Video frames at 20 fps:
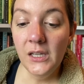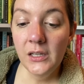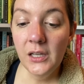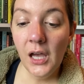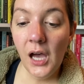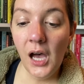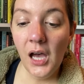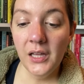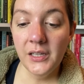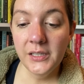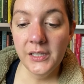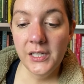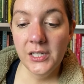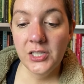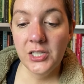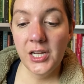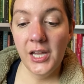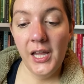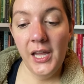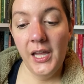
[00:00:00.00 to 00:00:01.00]

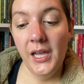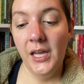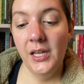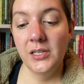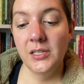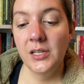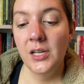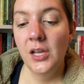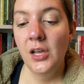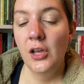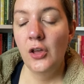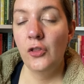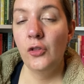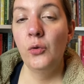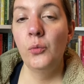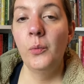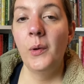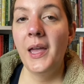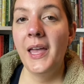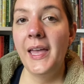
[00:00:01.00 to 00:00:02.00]
college, and the
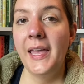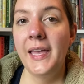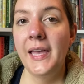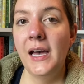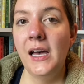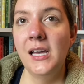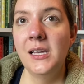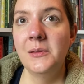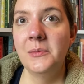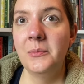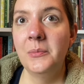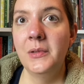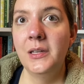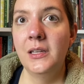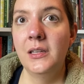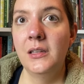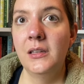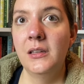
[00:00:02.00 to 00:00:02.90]
way I'm